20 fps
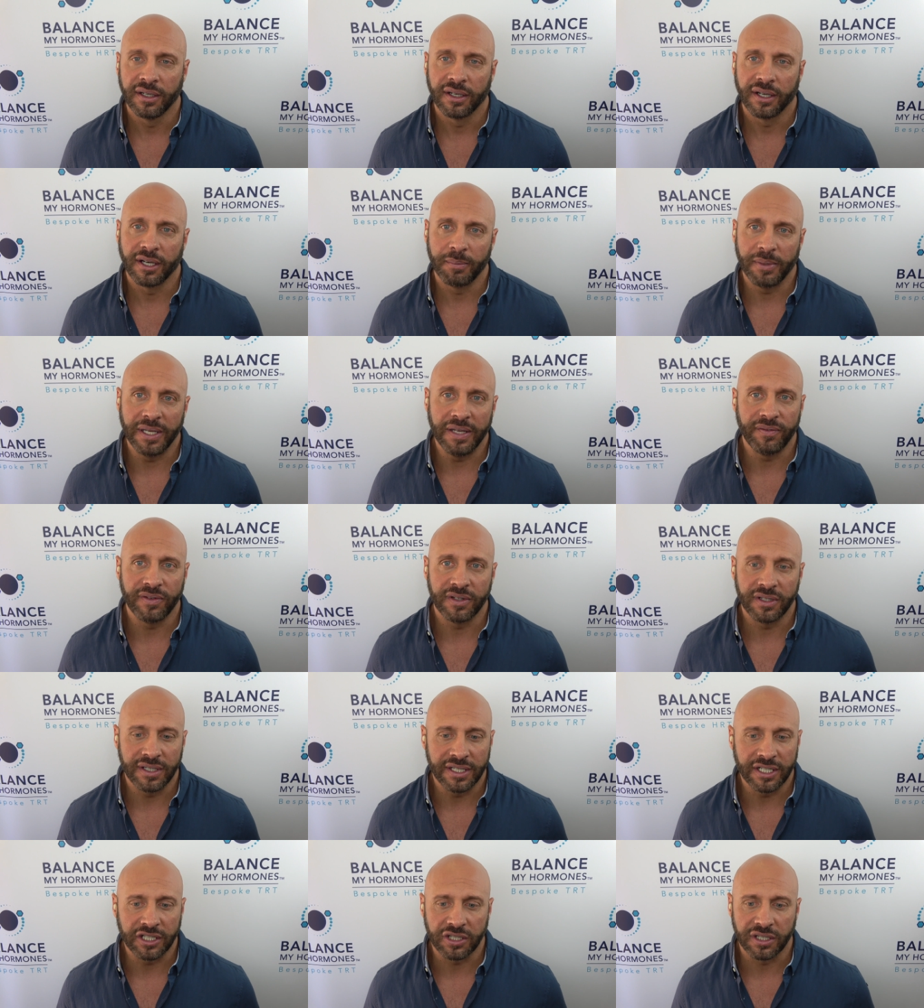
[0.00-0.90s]
um, even
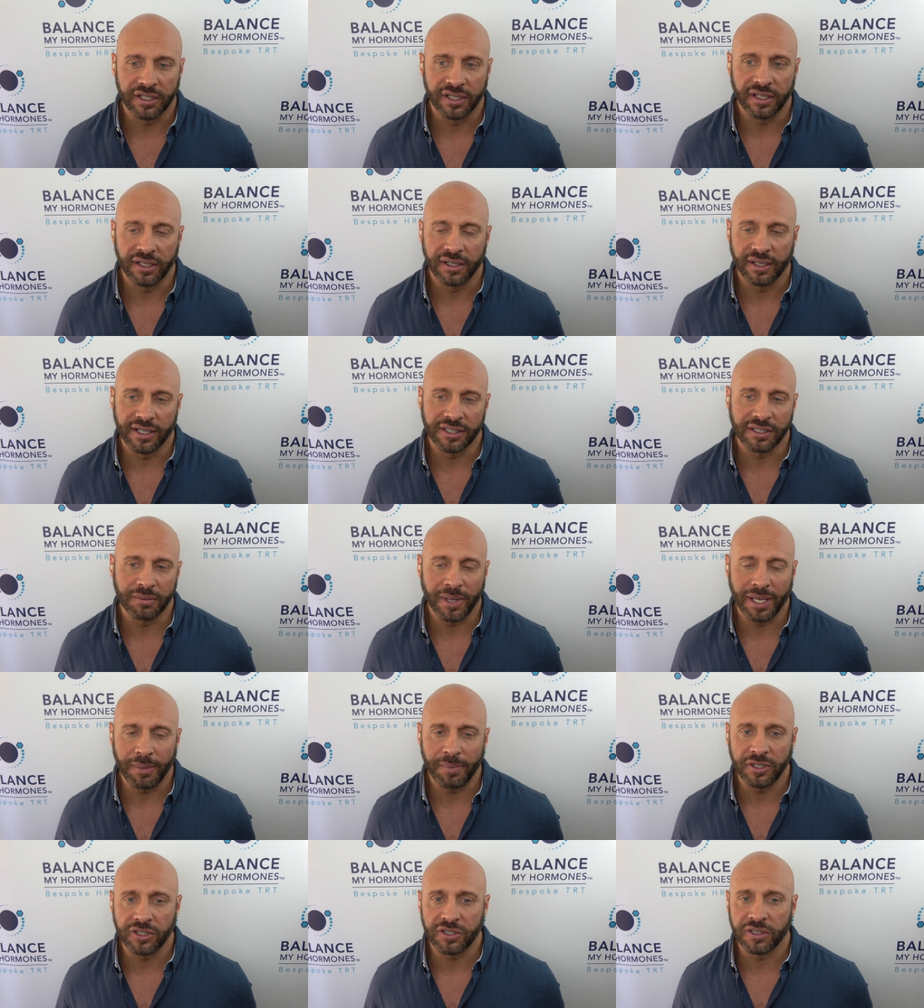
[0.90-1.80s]
initially, as it
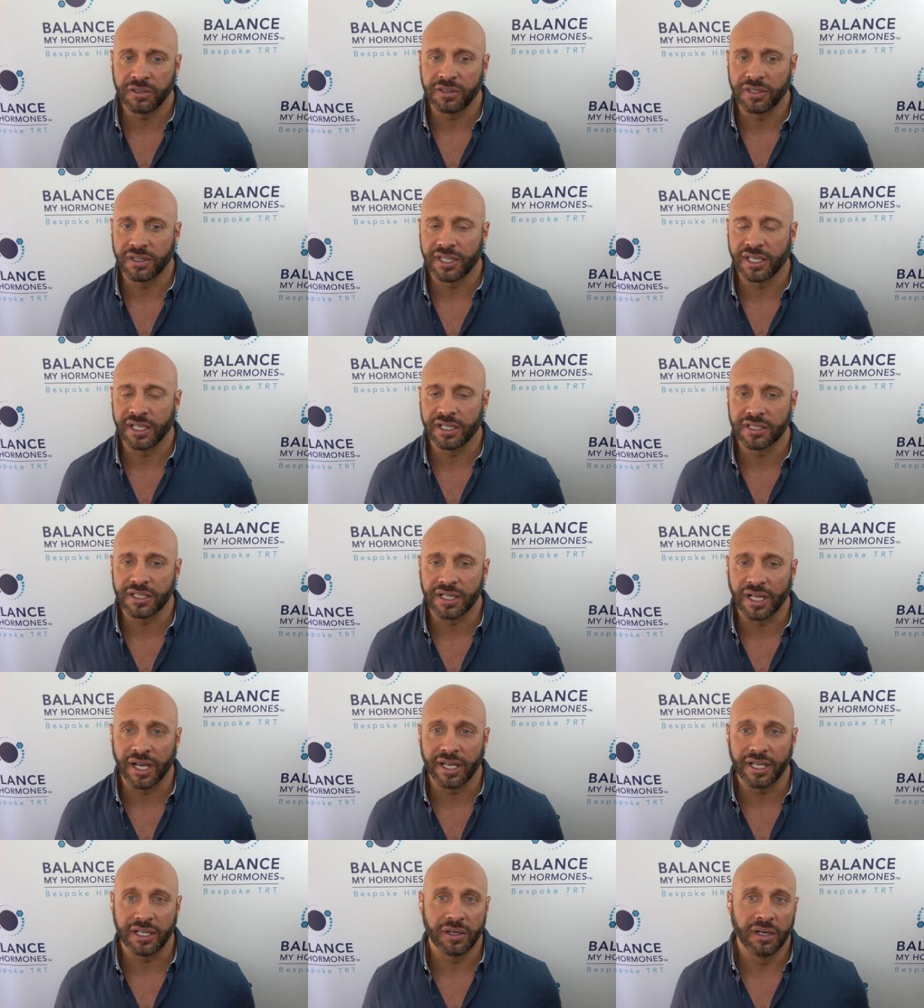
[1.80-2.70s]
may be due to things
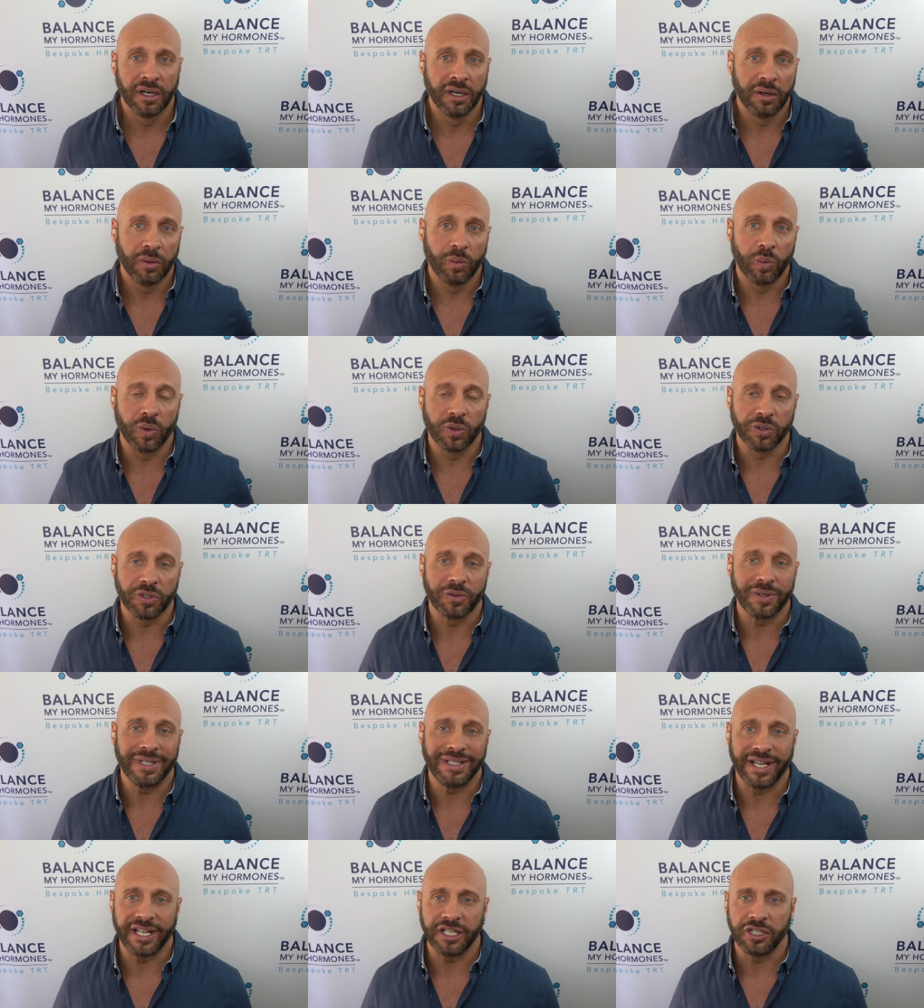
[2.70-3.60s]
like water
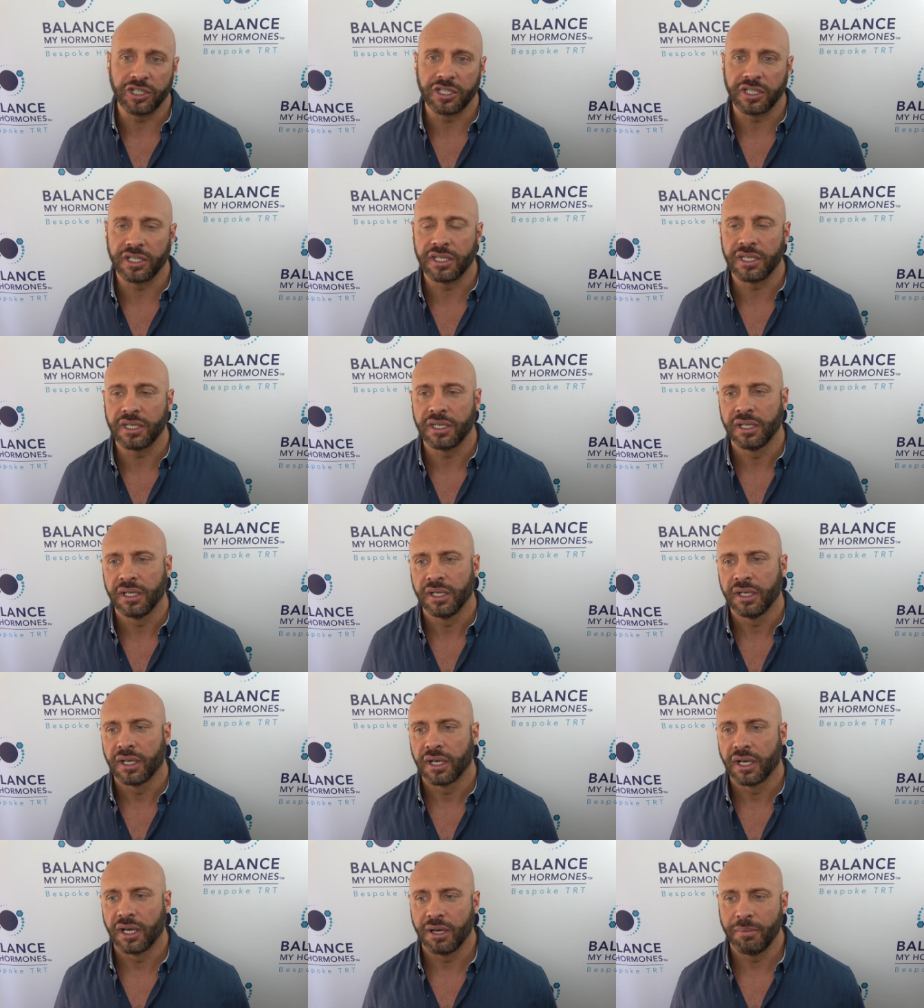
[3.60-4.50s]
retention,
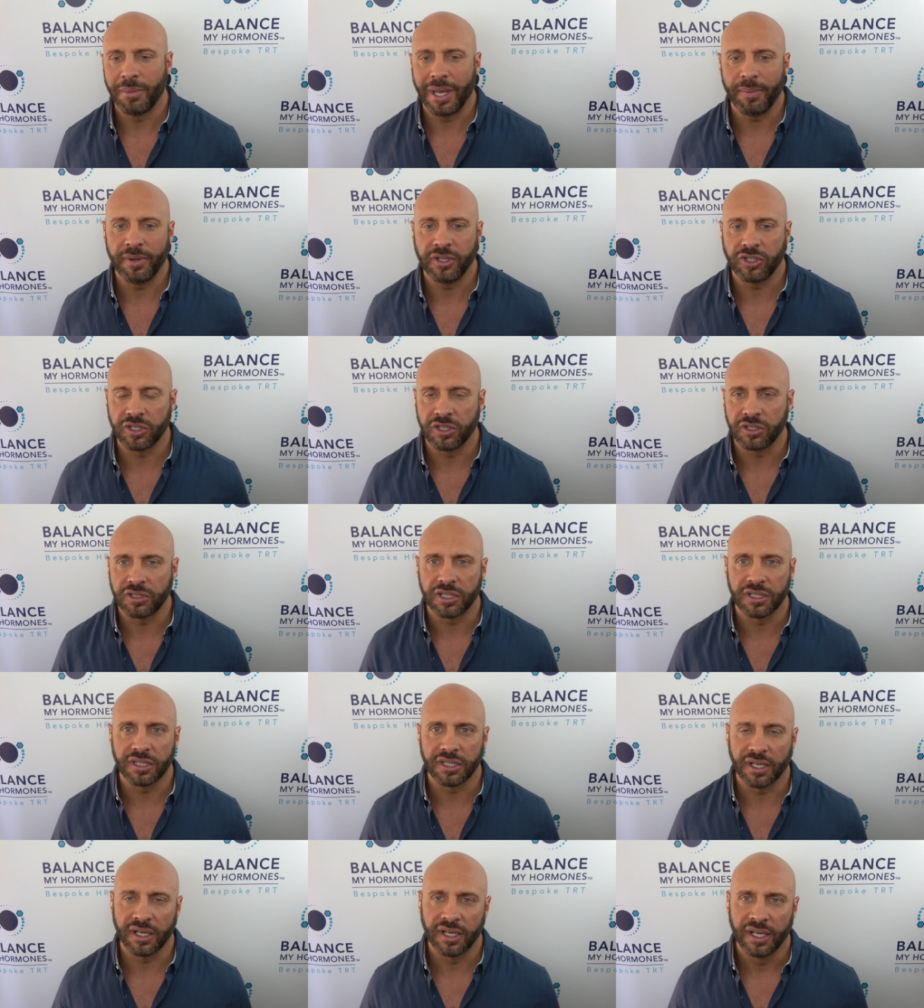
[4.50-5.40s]
uh, maybe due to
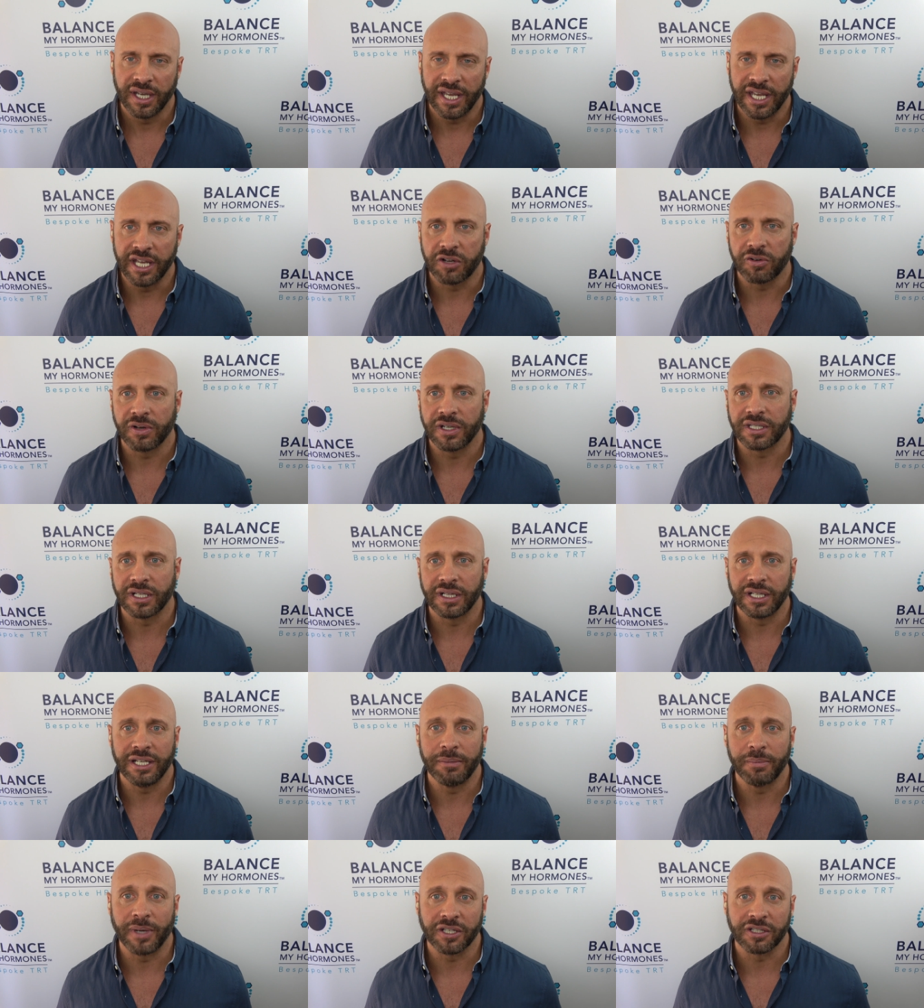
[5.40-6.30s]
the increase in
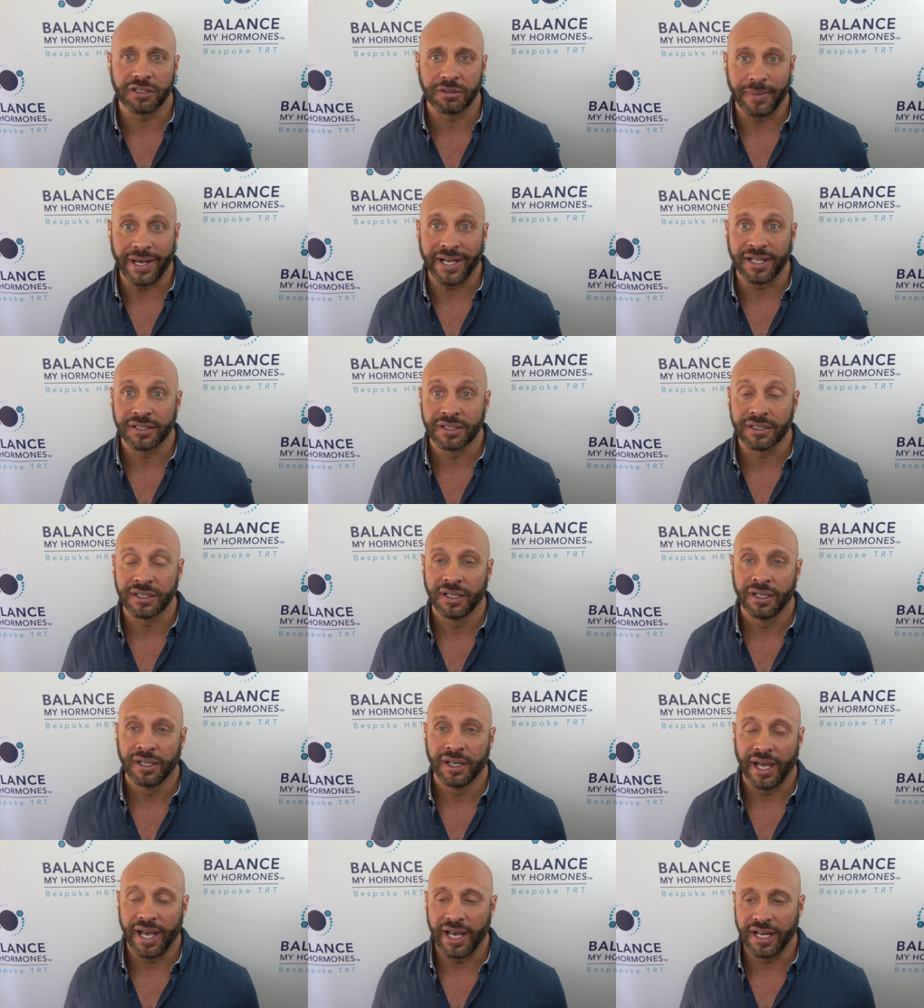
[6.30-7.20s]
lean muscle mass,
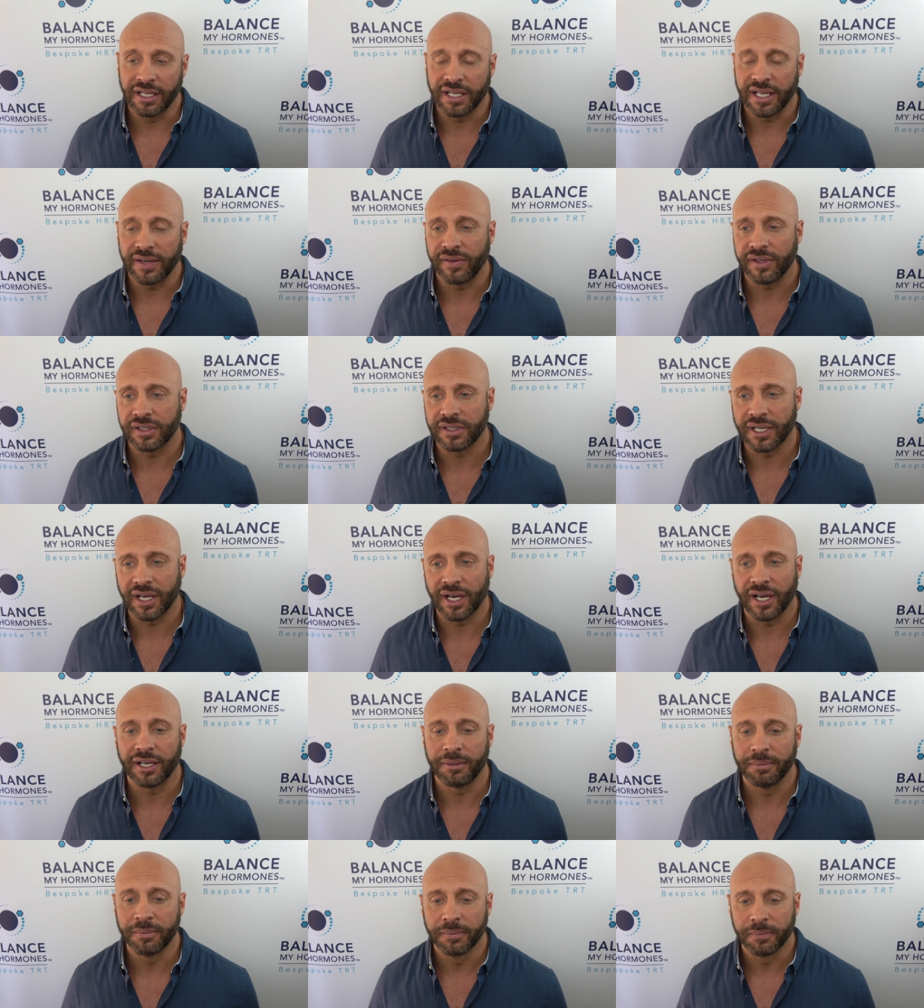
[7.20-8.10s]
and give it
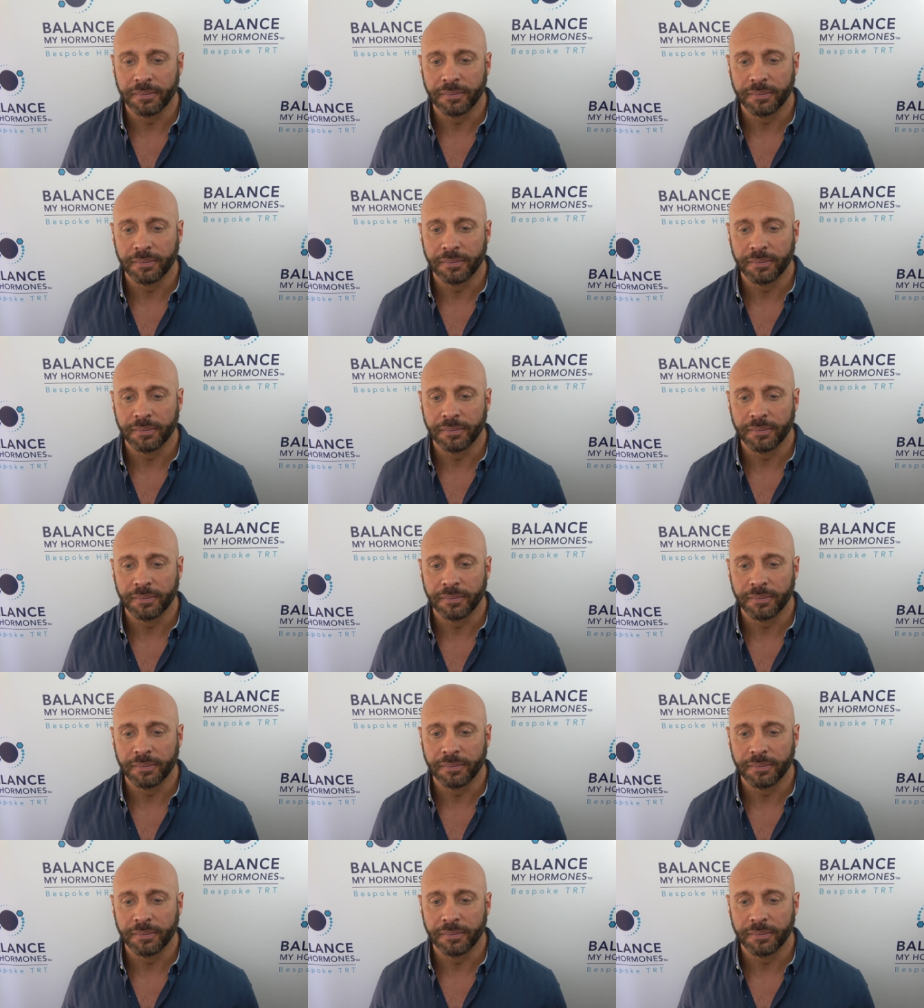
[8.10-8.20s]
time.